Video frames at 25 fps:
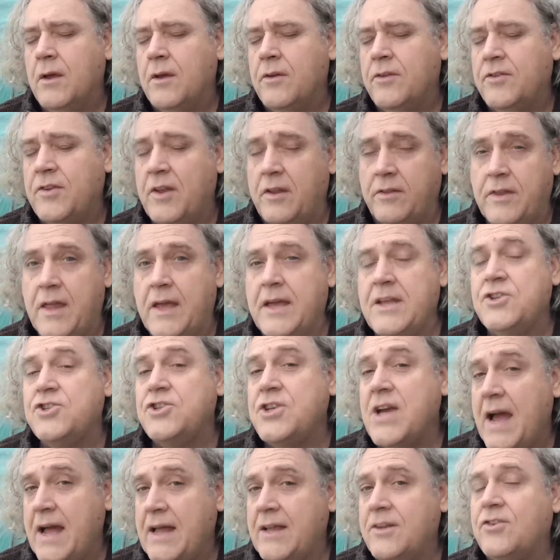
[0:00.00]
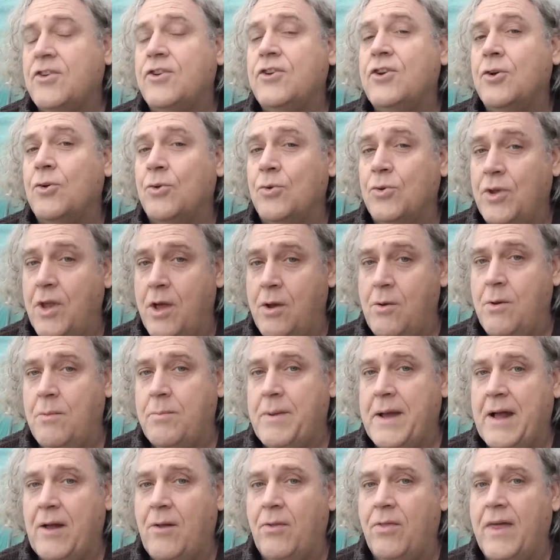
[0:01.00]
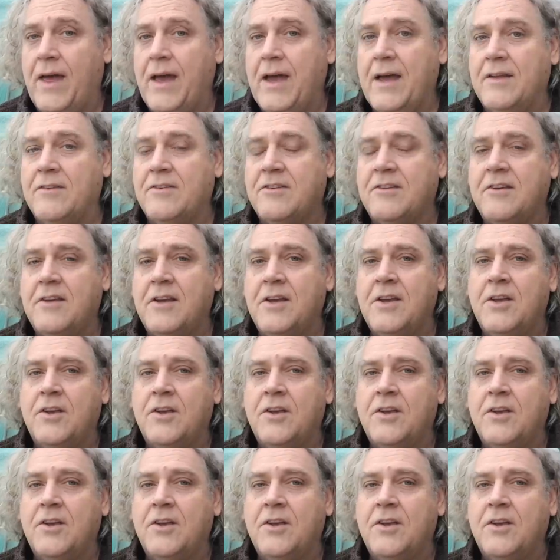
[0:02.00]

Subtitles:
Sunday chat, you'll know about that.